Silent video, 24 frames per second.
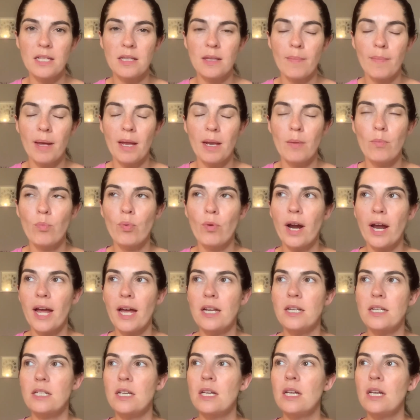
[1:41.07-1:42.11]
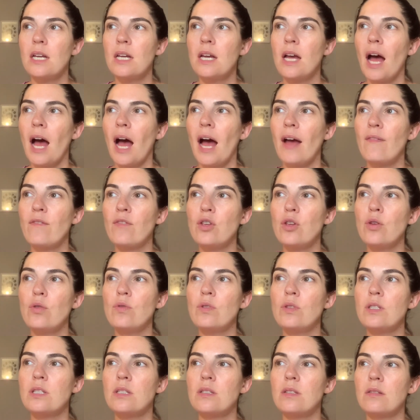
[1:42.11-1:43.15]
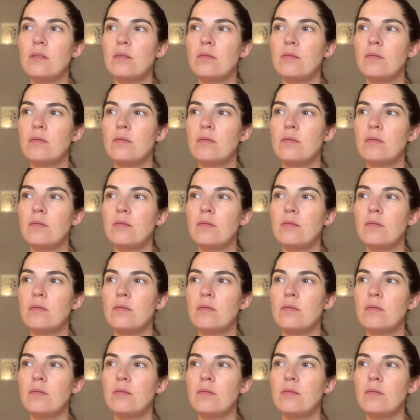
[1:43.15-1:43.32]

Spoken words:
the main brand. I've used,